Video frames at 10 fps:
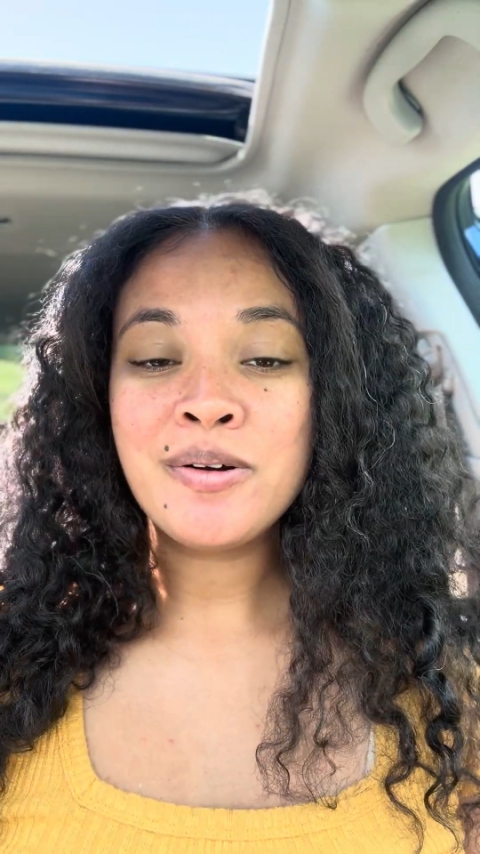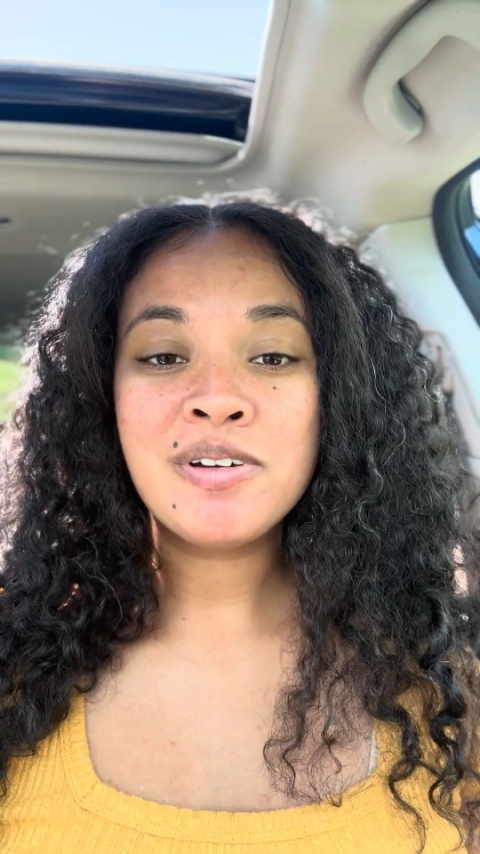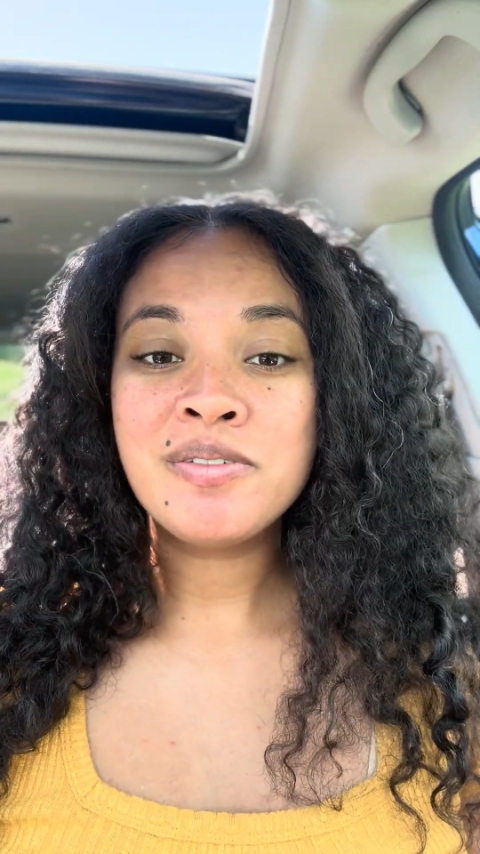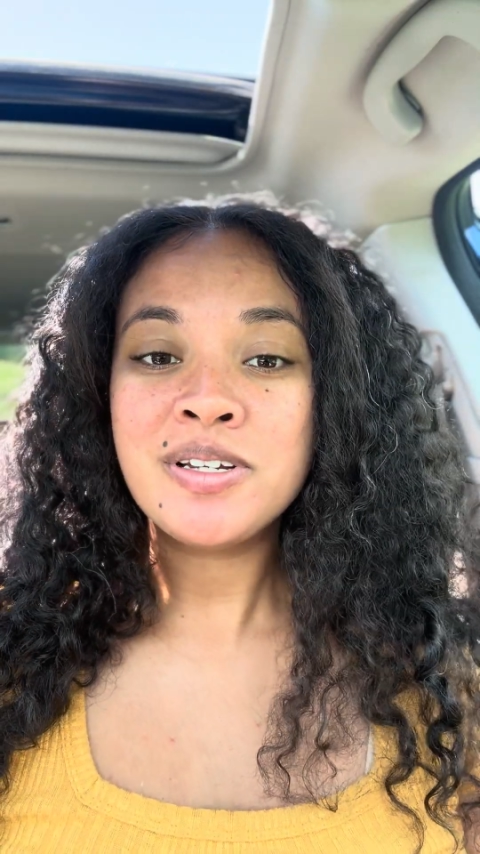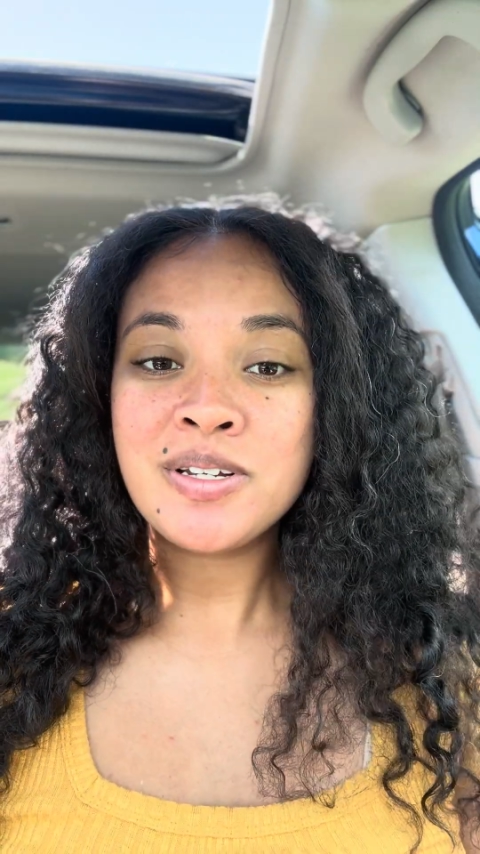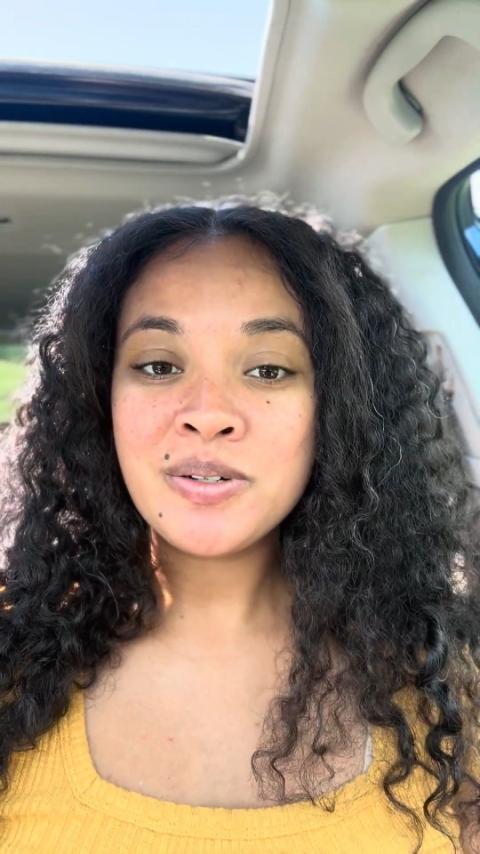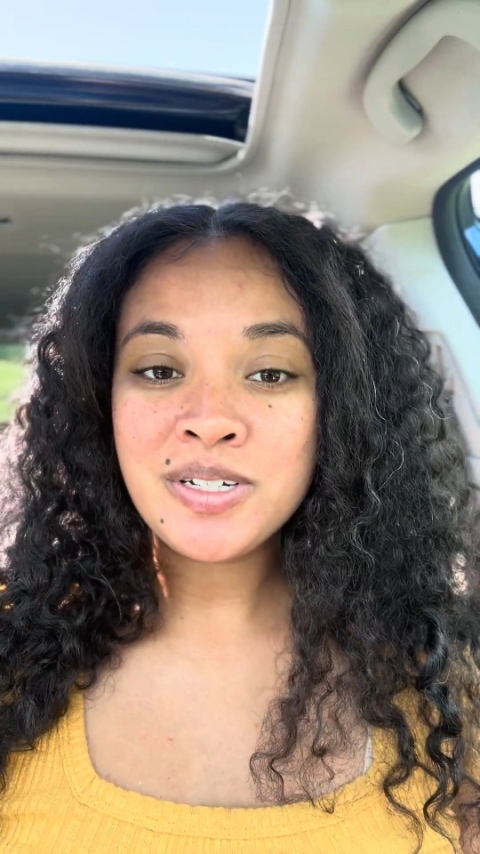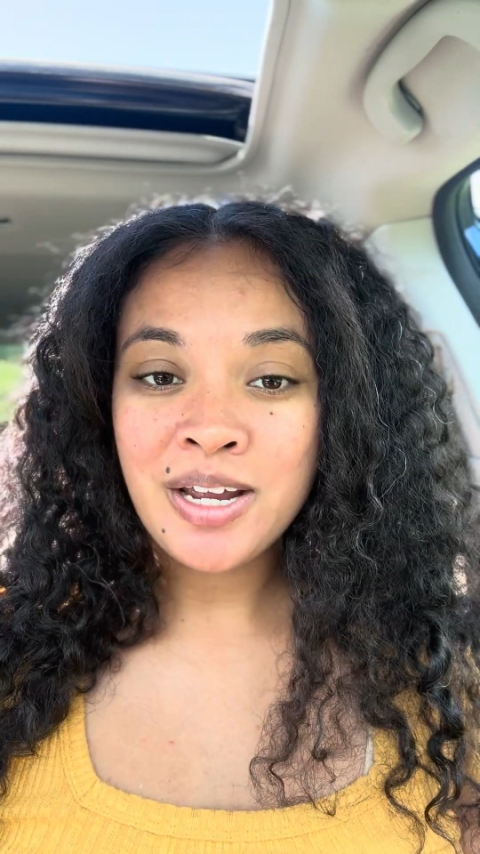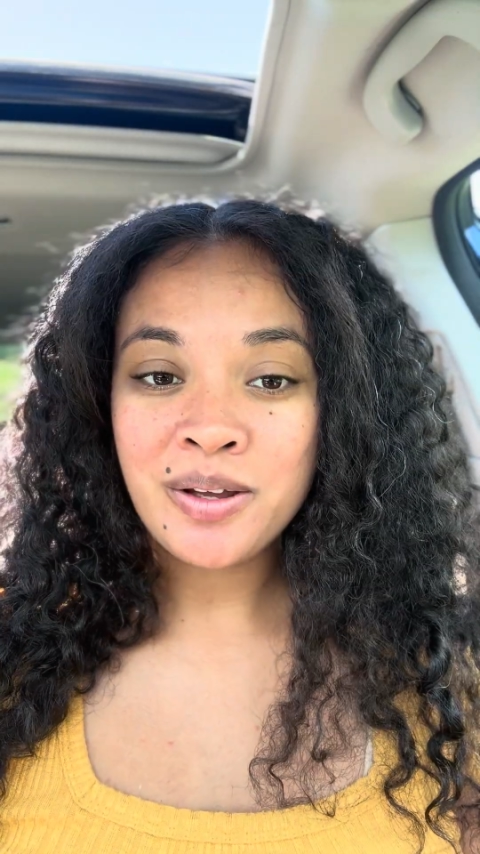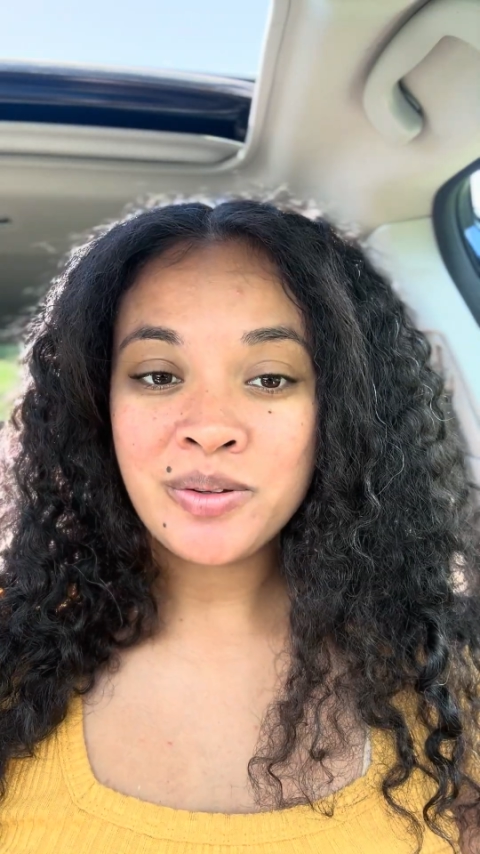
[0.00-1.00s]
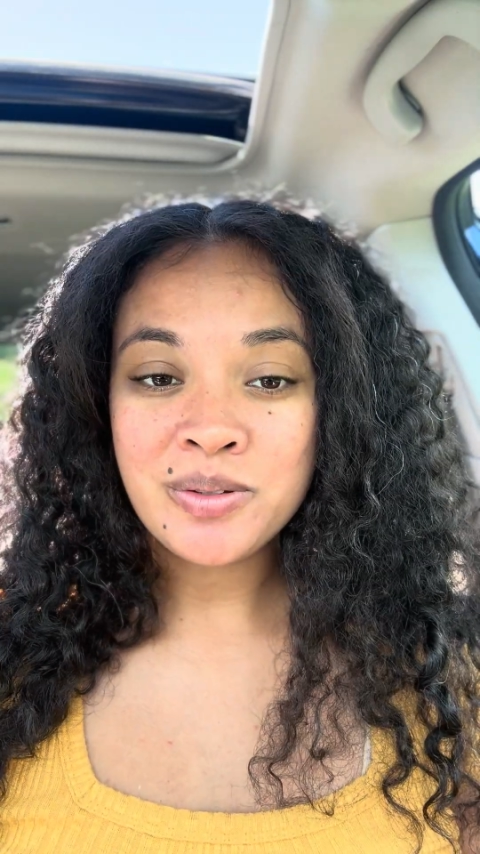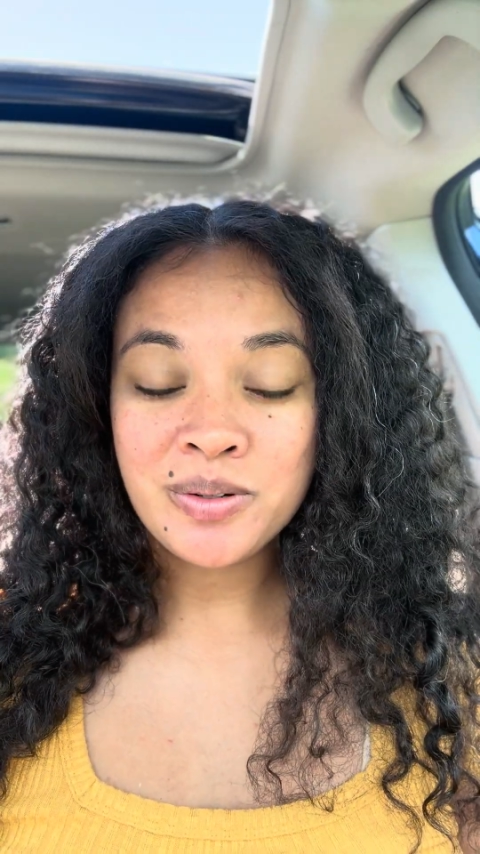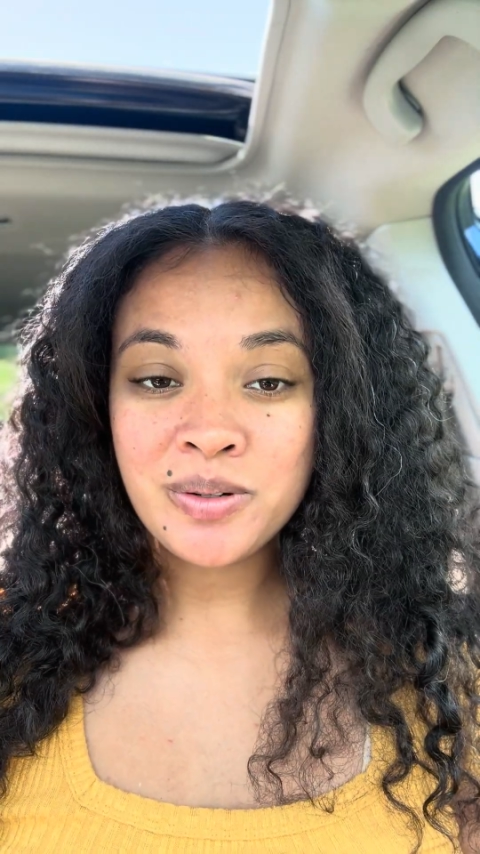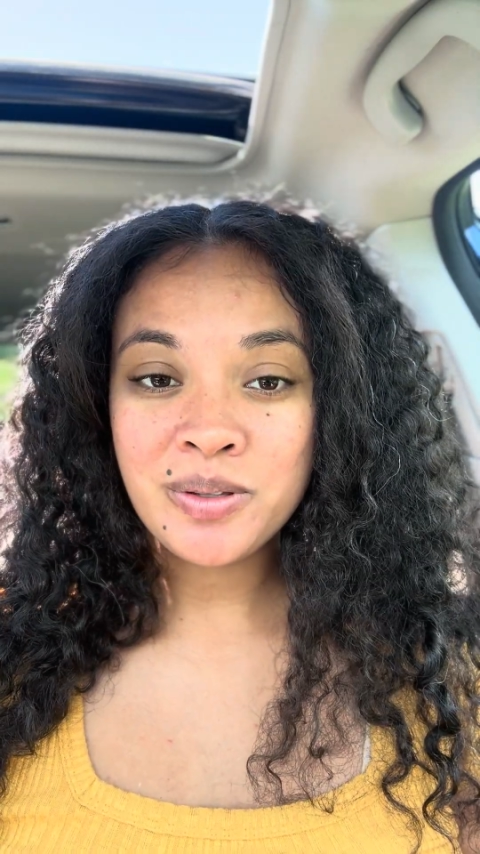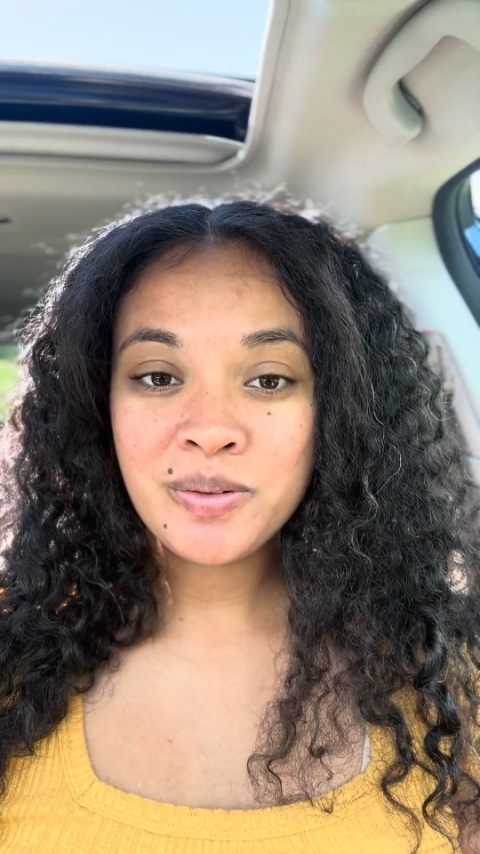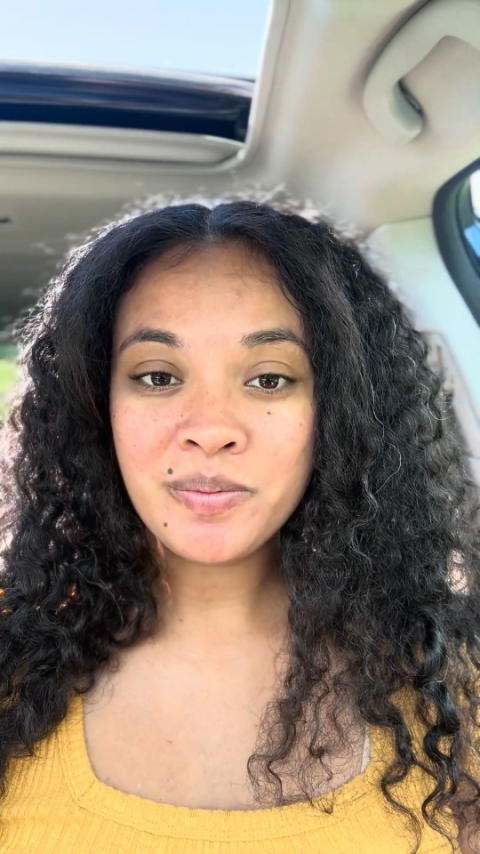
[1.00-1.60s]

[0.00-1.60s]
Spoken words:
every single day on this earth.